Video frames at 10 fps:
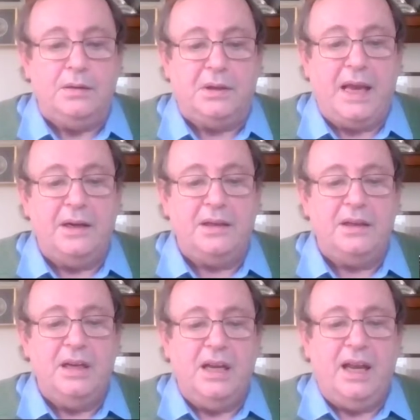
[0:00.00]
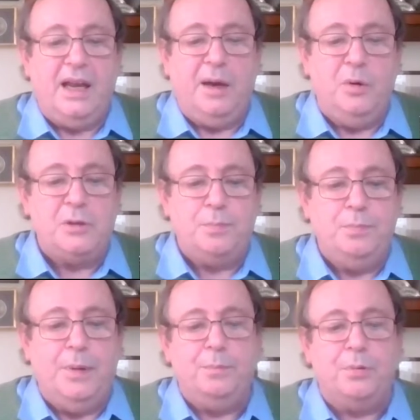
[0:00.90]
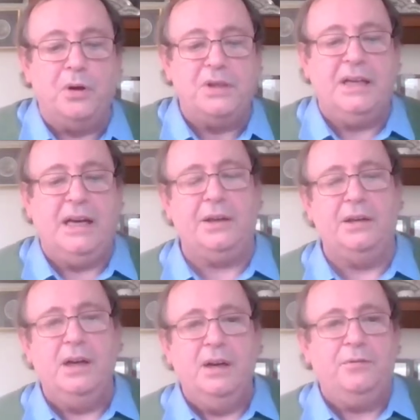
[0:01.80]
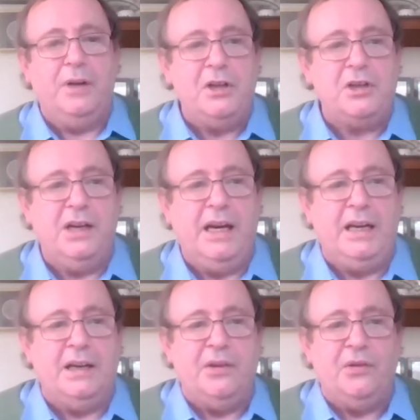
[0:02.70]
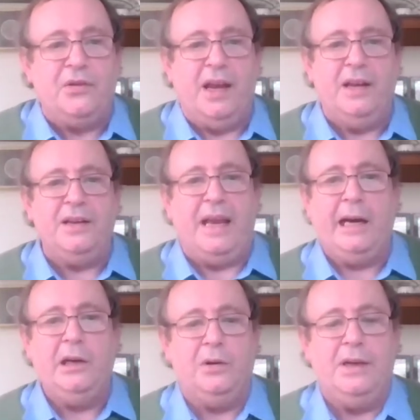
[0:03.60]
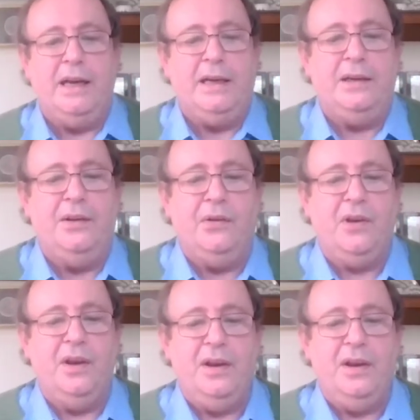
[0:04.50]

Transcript: Canada, which brought together French Canadians and Anglo Canadians